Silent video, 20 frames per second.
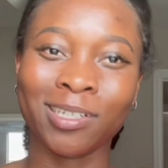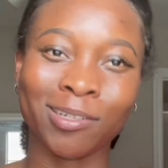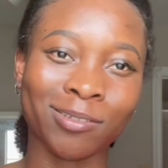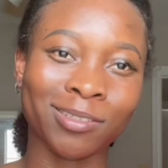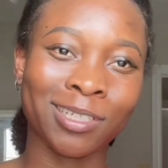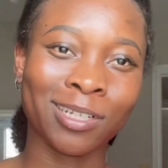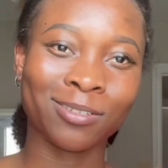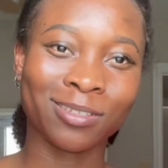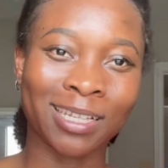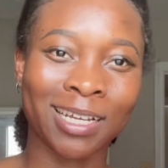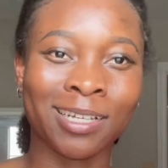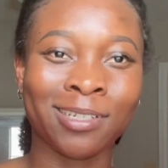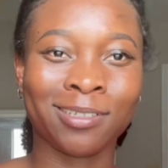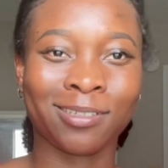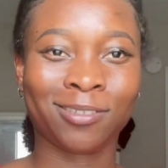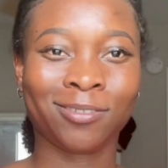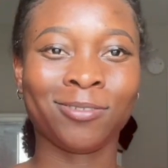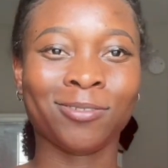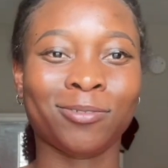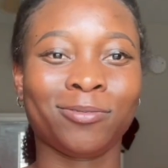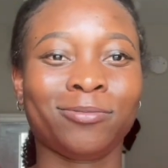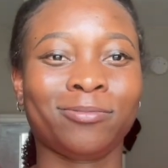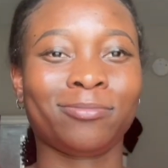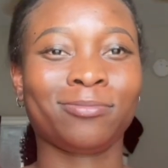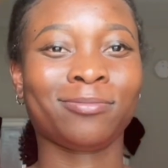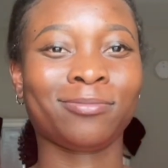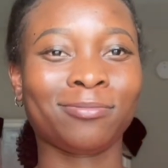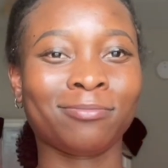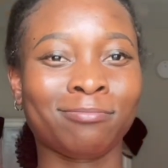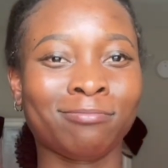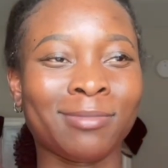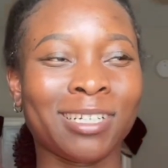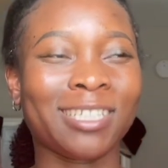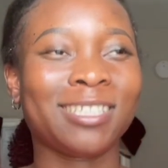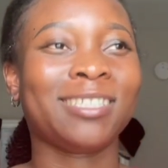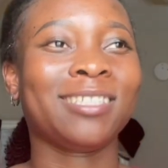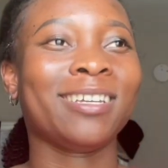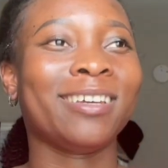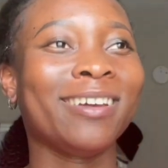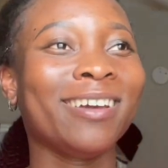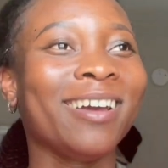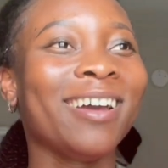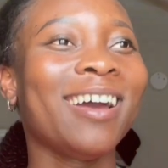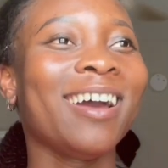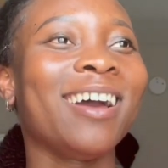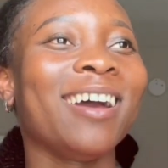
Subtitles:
I was there to like, you know, best it.